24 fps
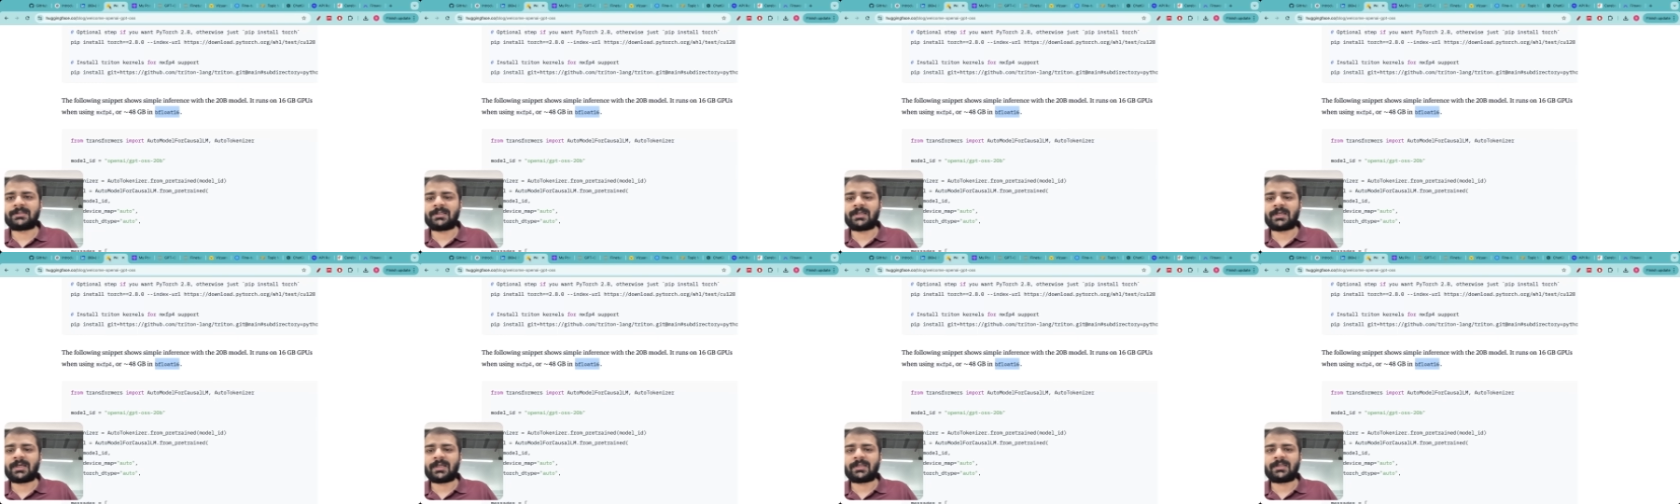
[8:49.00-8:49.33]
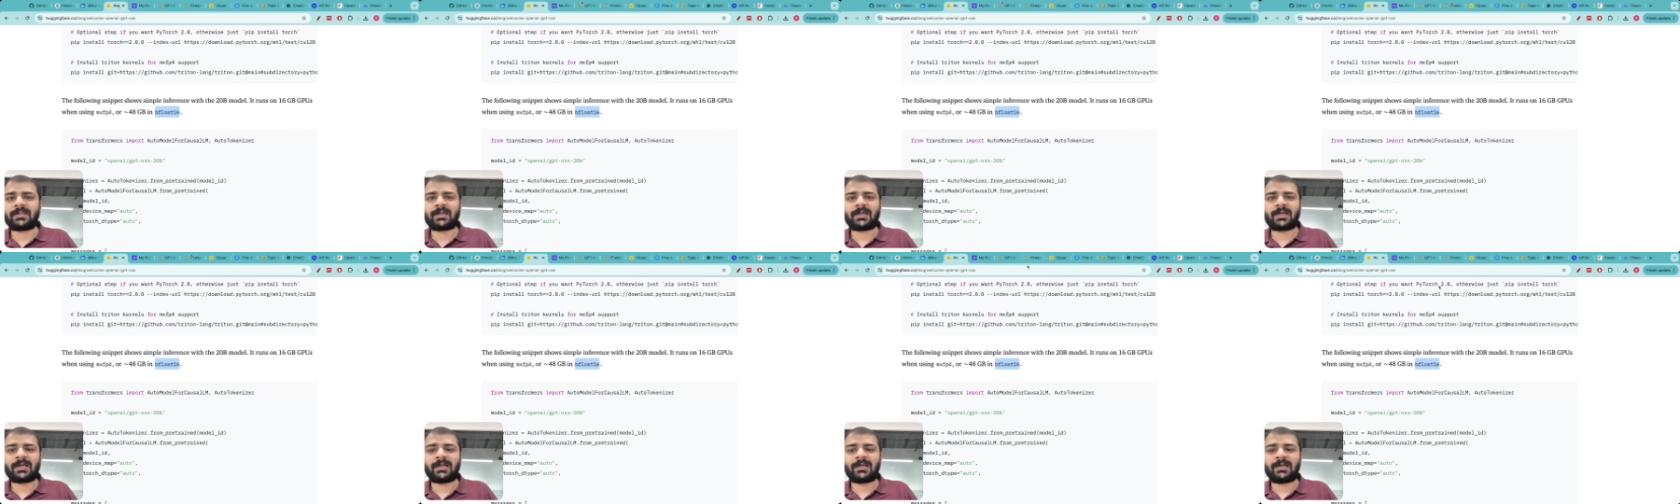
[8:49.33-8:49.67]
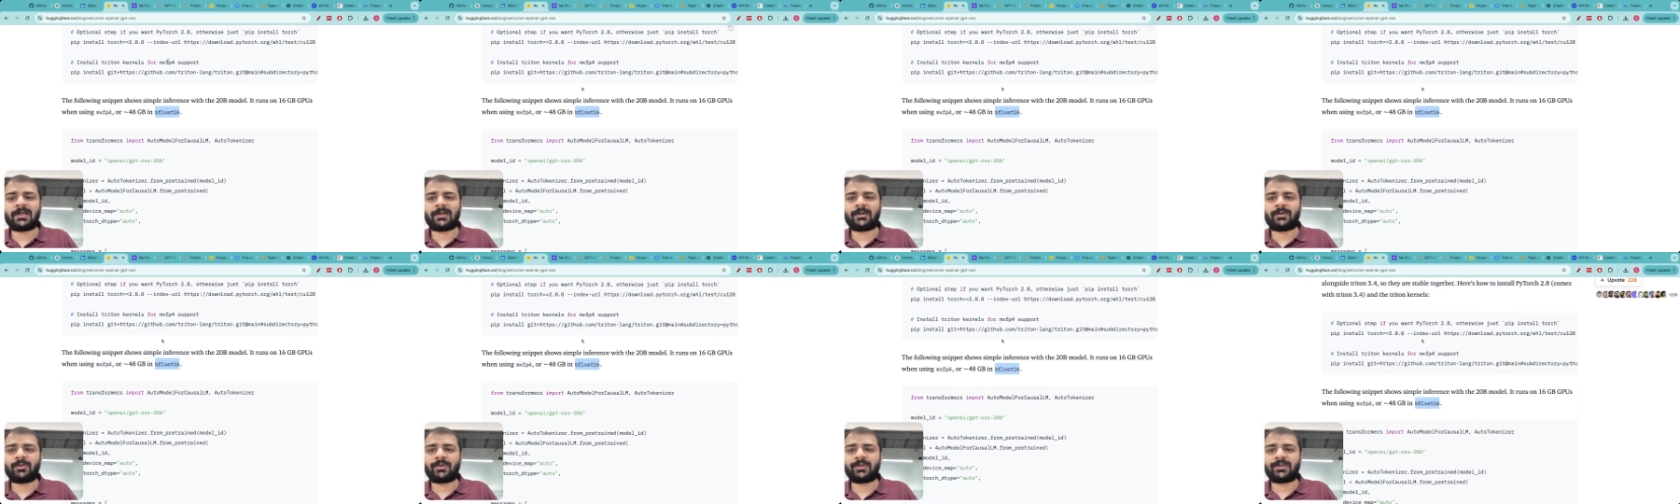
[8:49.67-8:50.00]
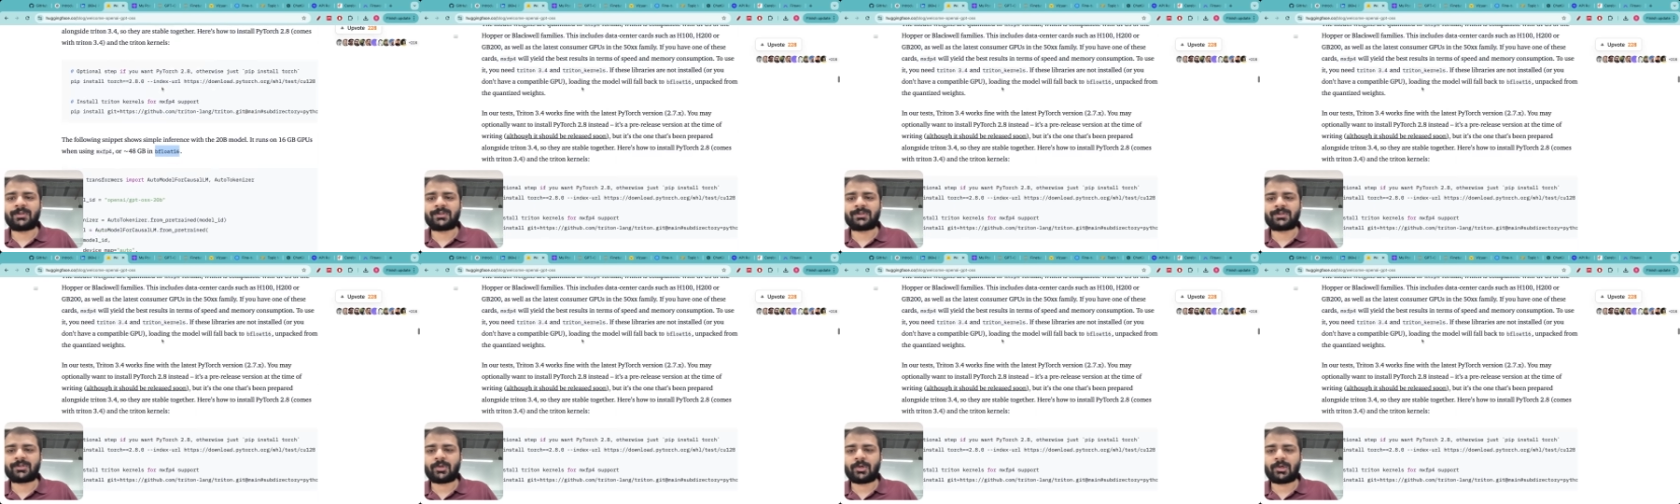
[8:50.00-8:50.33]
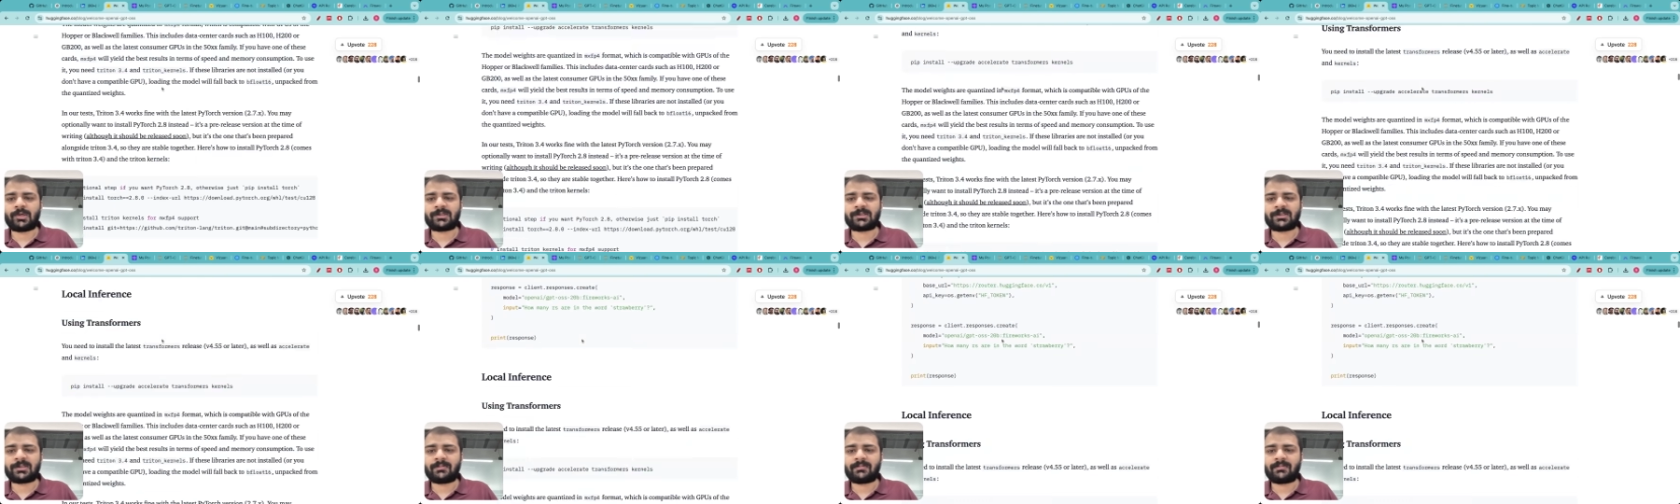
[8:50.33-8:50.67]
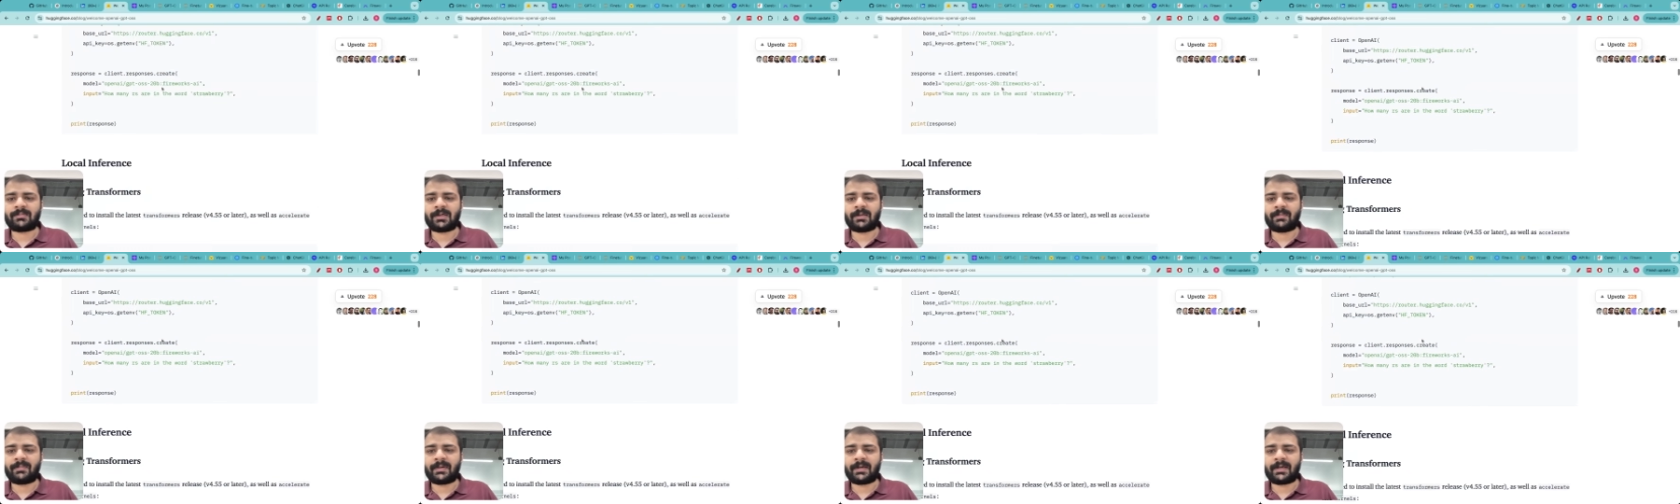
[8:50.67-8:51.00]
see, I think I'll need to install
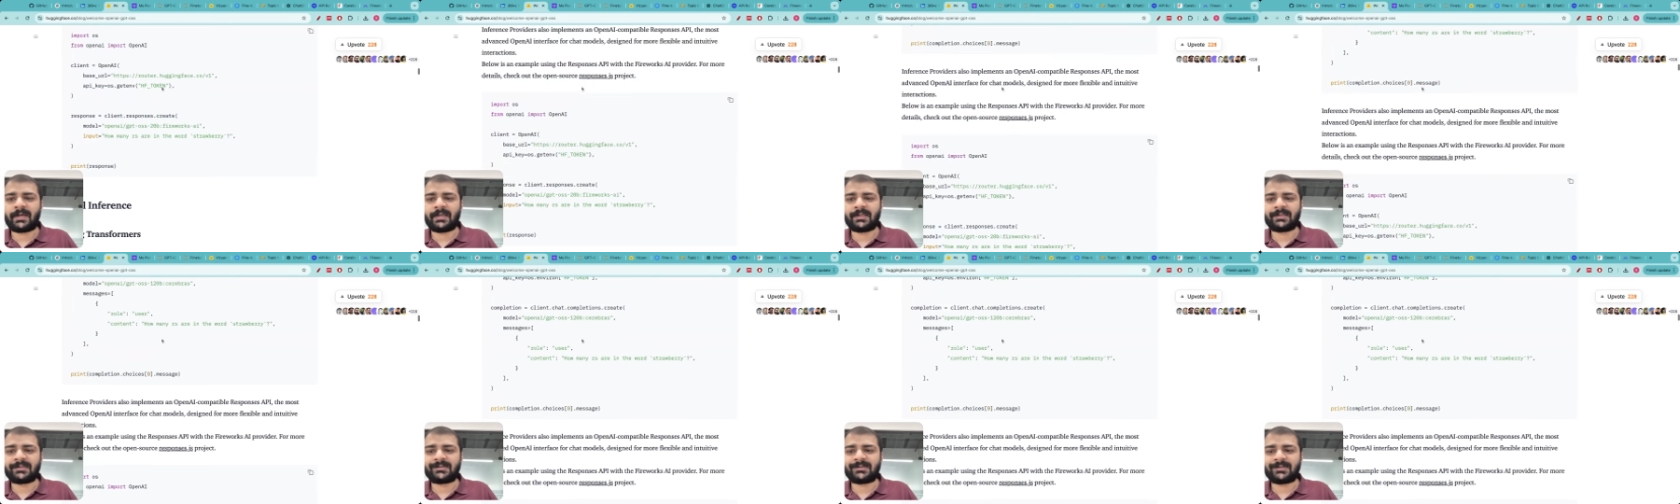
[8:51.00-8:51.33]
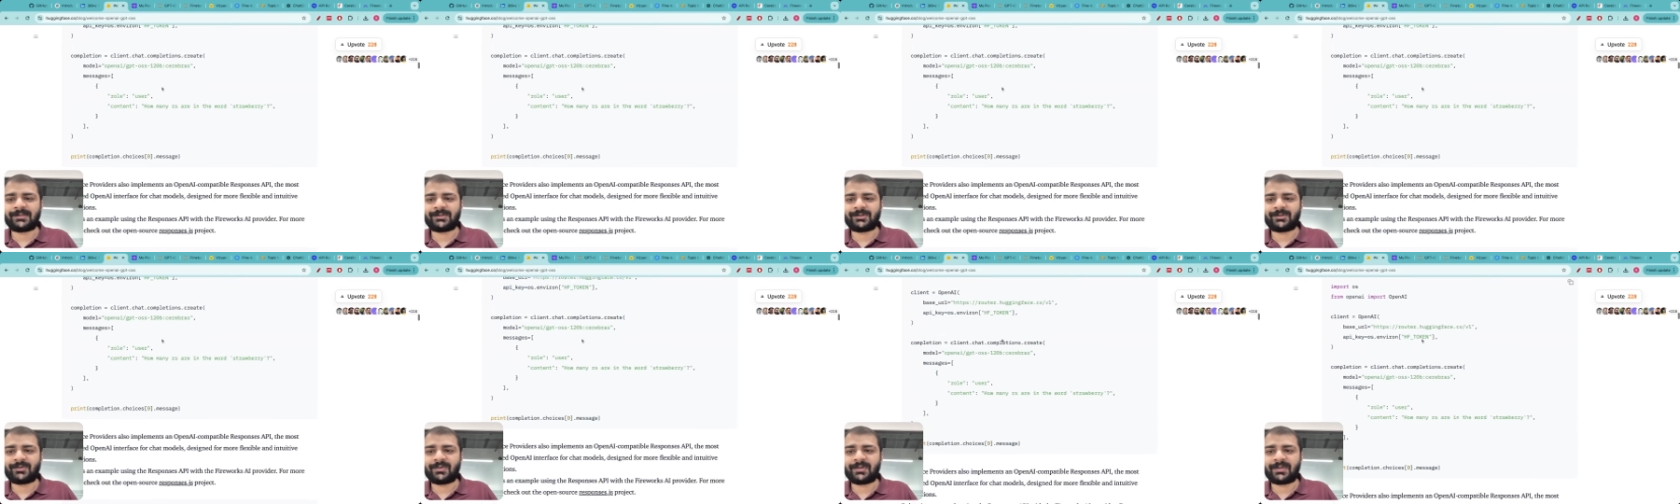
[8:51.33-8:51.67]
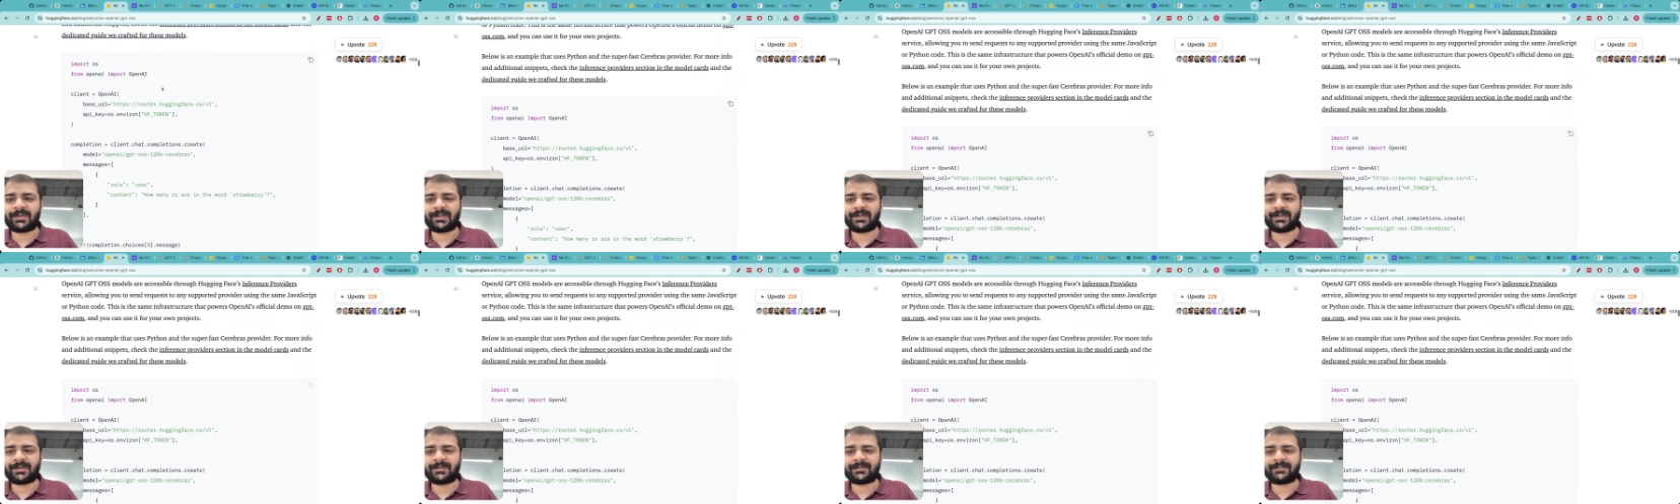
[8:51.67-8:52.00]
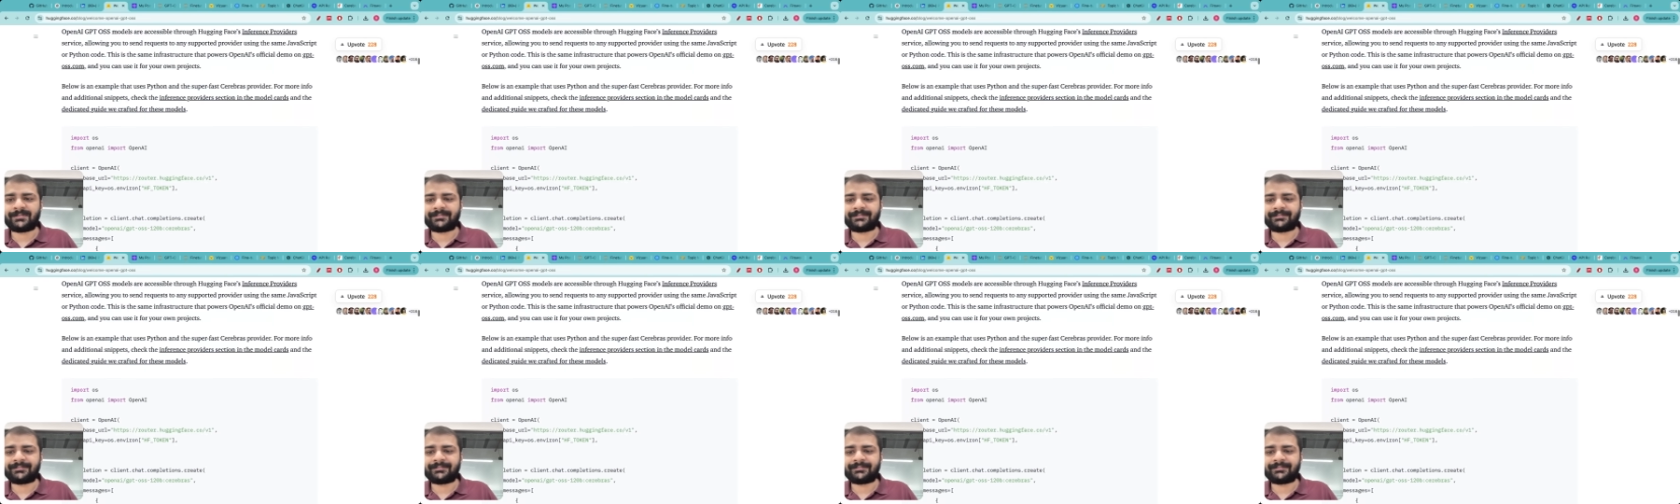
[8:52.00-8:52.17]
some dependencies over here.